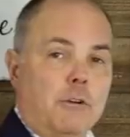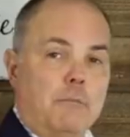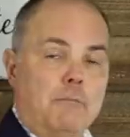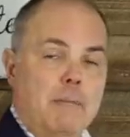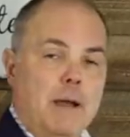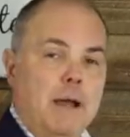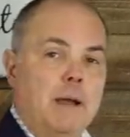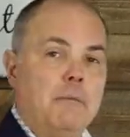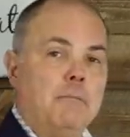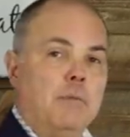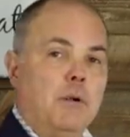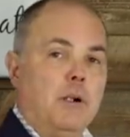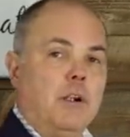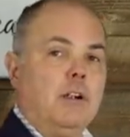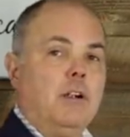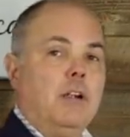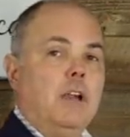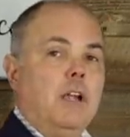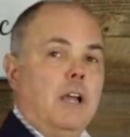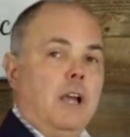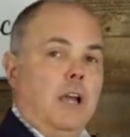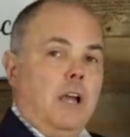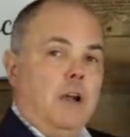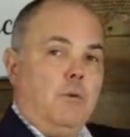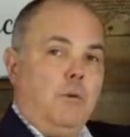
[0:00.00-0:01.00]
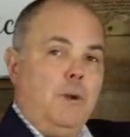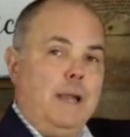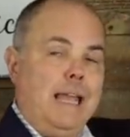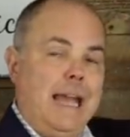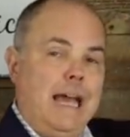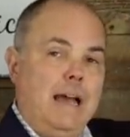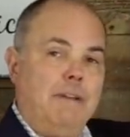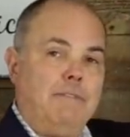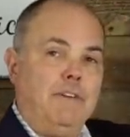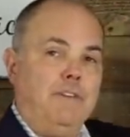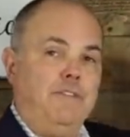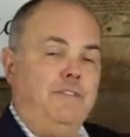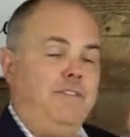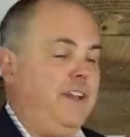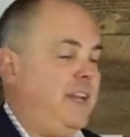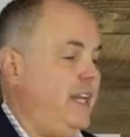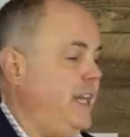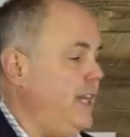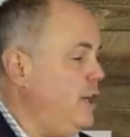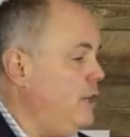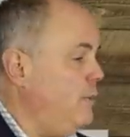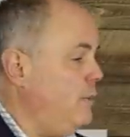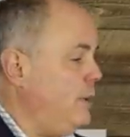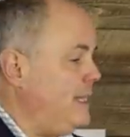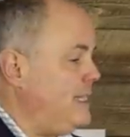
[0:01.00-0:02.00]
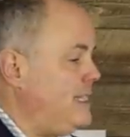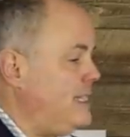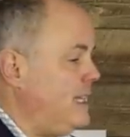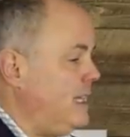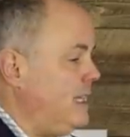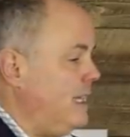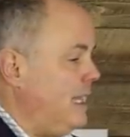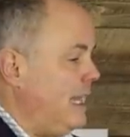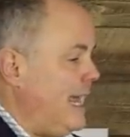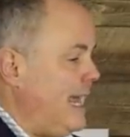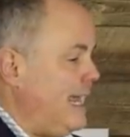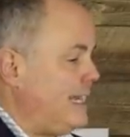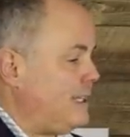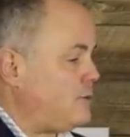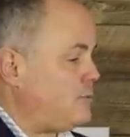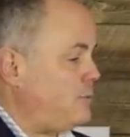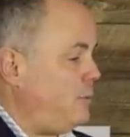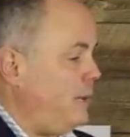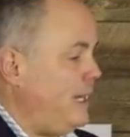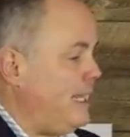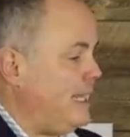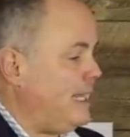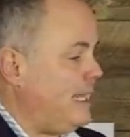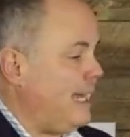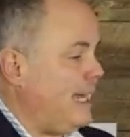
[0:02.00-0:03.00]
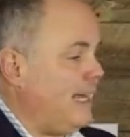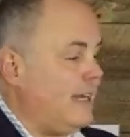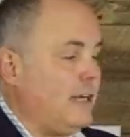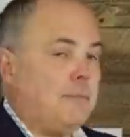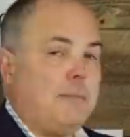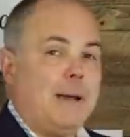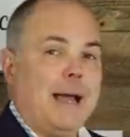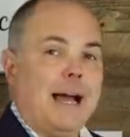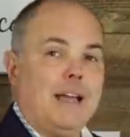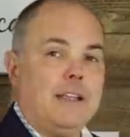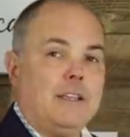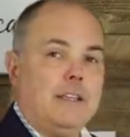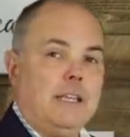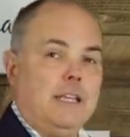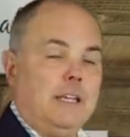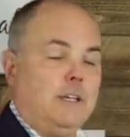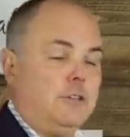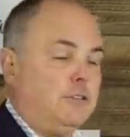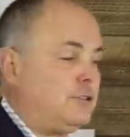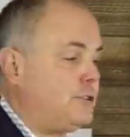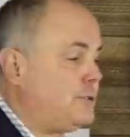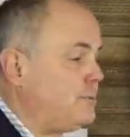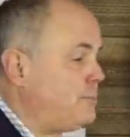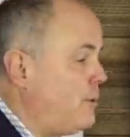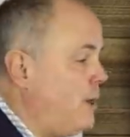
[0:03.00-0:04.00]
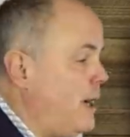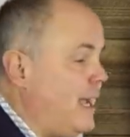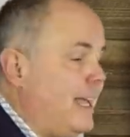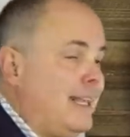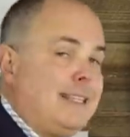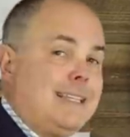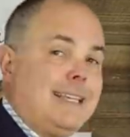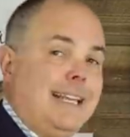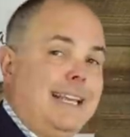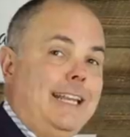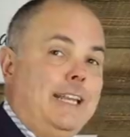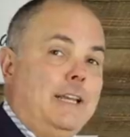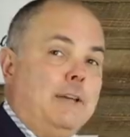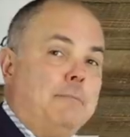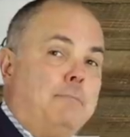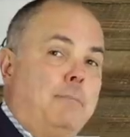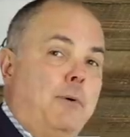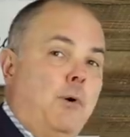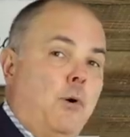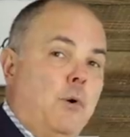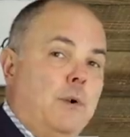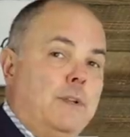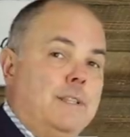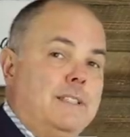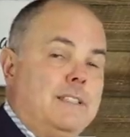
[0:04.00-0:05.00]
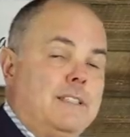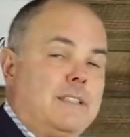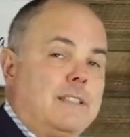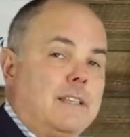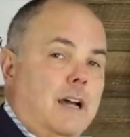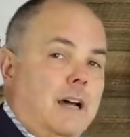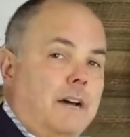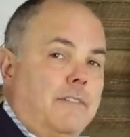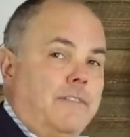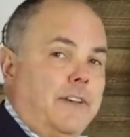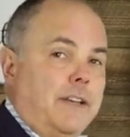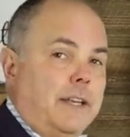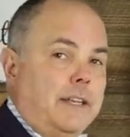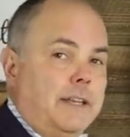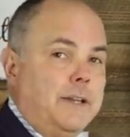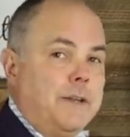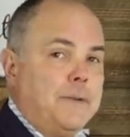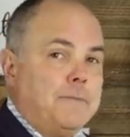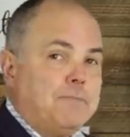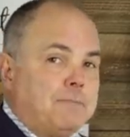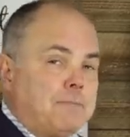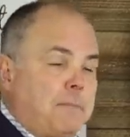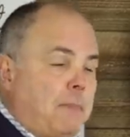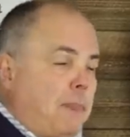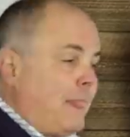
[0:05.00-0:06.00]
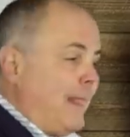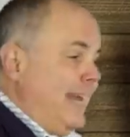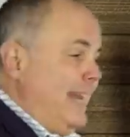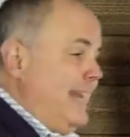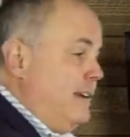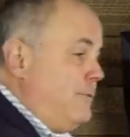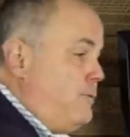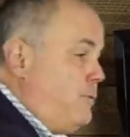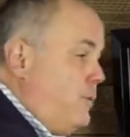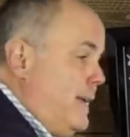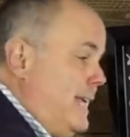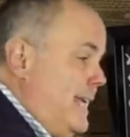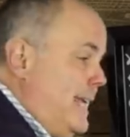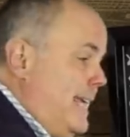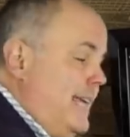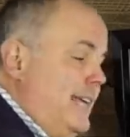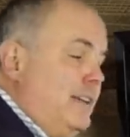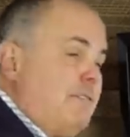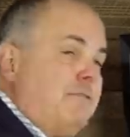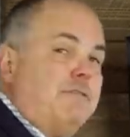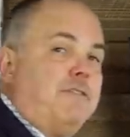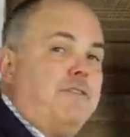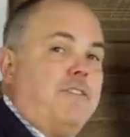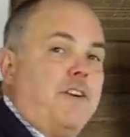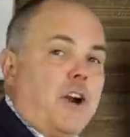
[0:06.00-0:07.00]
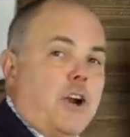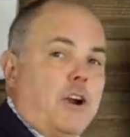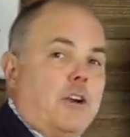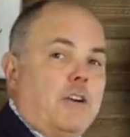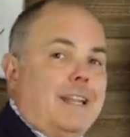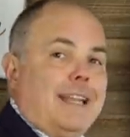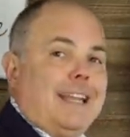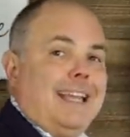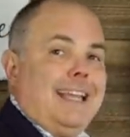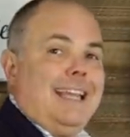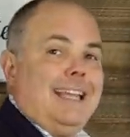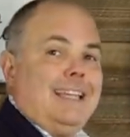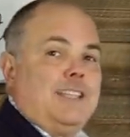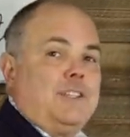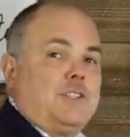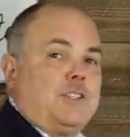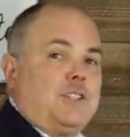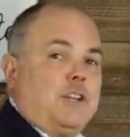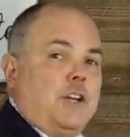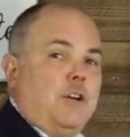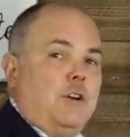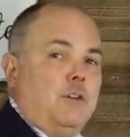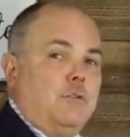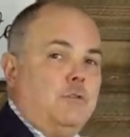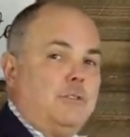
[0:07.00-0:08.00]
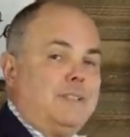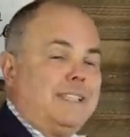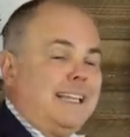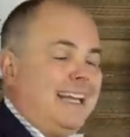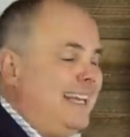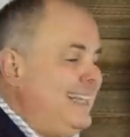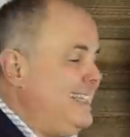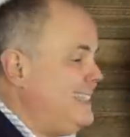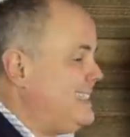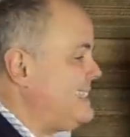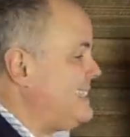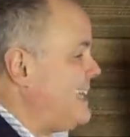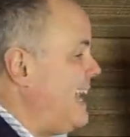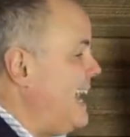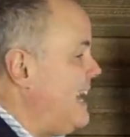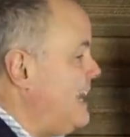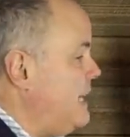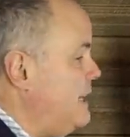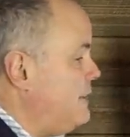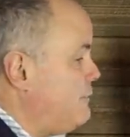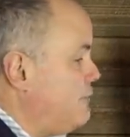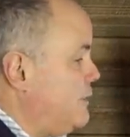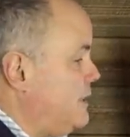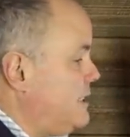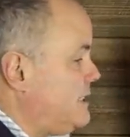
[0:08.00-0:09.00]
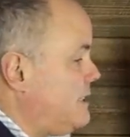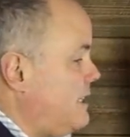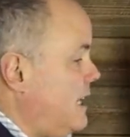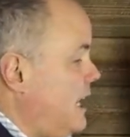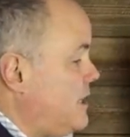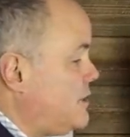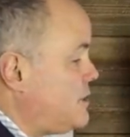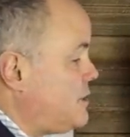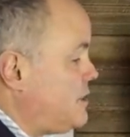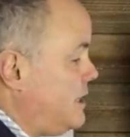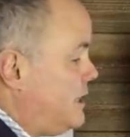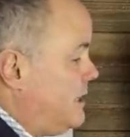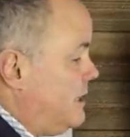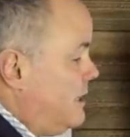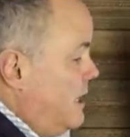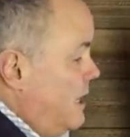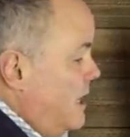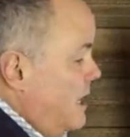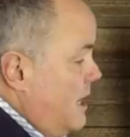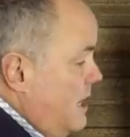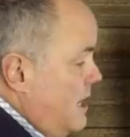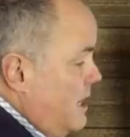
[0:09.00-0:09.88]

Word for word: remember, we have a video we did last weekend about yield spreads and the importance of it. And if we invert, it shows a sign of recession.